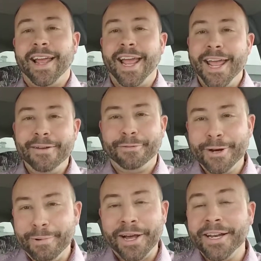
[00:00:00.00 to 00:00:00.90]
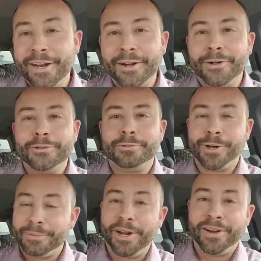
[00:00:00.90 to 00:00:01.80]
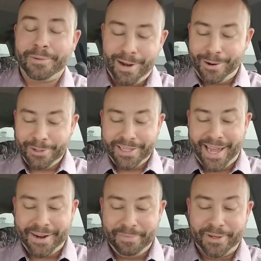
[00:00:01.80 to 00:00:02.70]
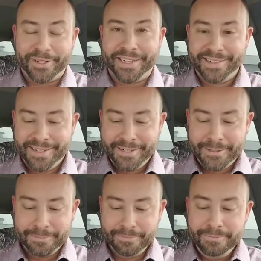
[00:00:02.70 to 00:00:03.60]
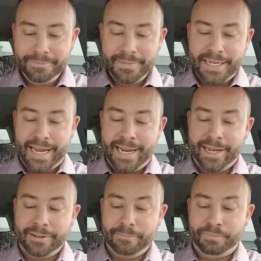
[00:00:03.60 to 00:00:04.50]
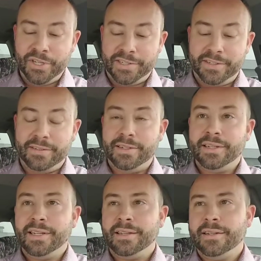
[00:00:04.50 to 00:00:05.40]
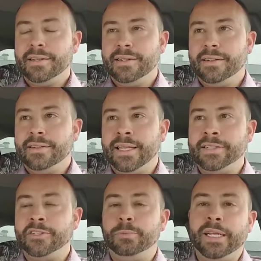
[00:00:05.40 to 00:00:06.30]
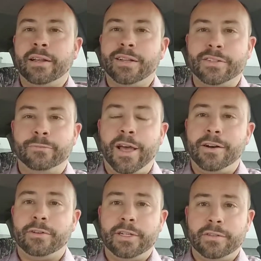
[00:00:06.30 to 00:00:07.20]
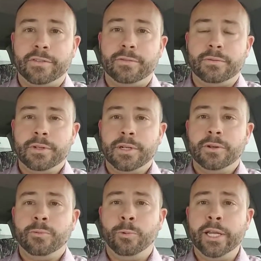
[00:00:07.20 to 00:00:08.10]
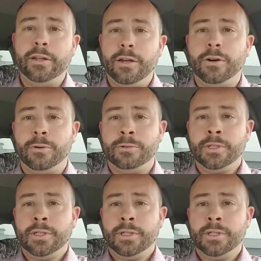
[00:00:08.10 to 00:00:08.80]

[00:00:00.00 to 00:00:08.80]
Everybody knows what I'm talking about with accountability. And this is because veterans, we know,